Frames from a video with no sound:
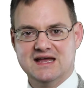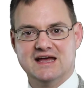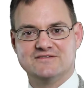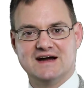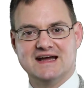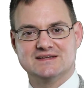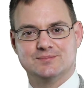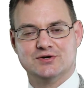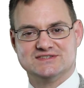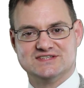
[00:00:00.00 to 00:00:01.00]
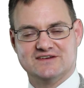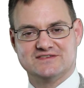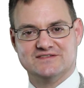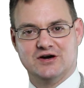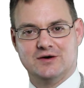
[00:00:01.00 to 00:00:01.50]
If I had to put
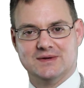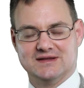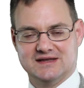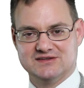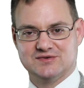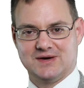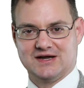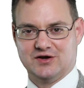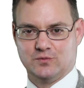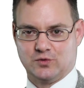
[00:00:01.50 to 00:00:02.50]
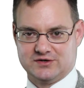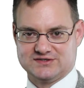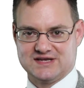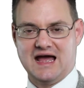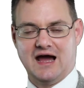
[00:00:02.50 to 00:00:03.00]
self-development into my own
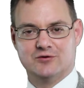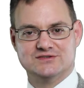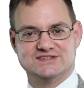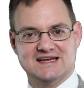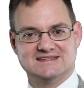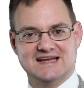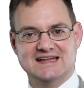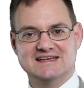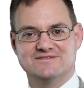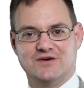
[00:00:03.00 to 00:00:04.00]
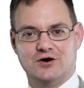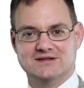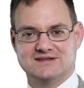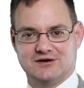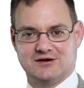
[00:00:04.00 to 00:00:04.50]
words, I would say it's any
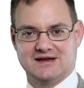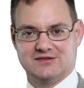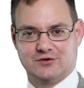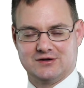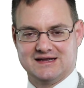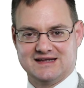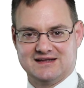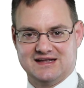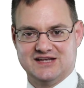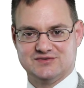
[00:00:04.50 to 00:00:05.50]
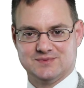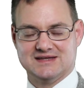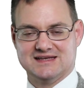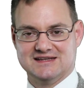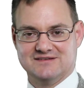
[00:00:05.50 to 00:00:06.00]
voluntary learning
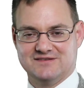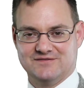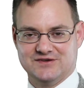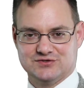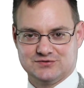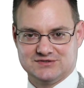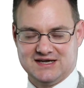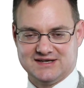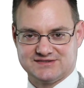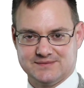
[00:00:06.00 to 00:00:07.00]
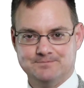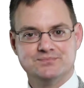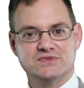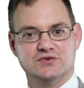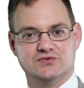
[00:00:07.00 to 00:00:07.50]
engagement an individual does
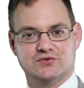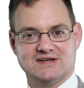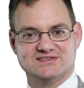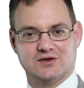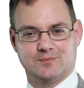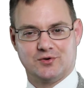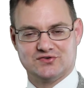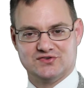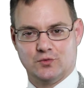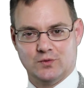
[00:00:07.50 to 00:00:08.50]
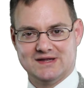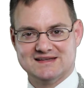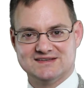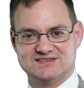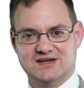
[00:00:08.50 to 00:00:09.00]
to address their personal
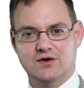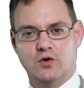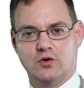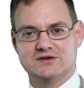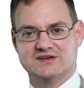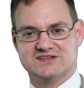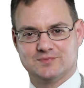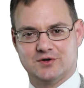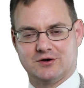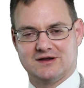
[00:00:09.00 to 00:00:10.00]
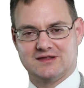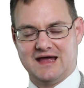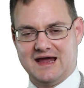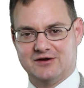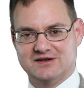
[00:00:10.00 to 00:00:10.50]
weakness or to explore
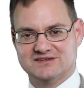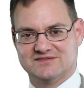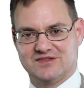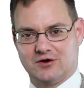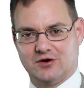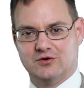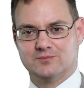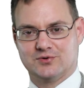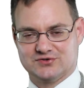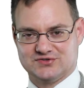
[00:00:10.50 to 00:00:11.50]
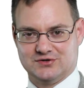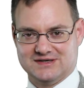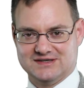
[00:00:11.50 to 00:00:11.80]
areas of their own personal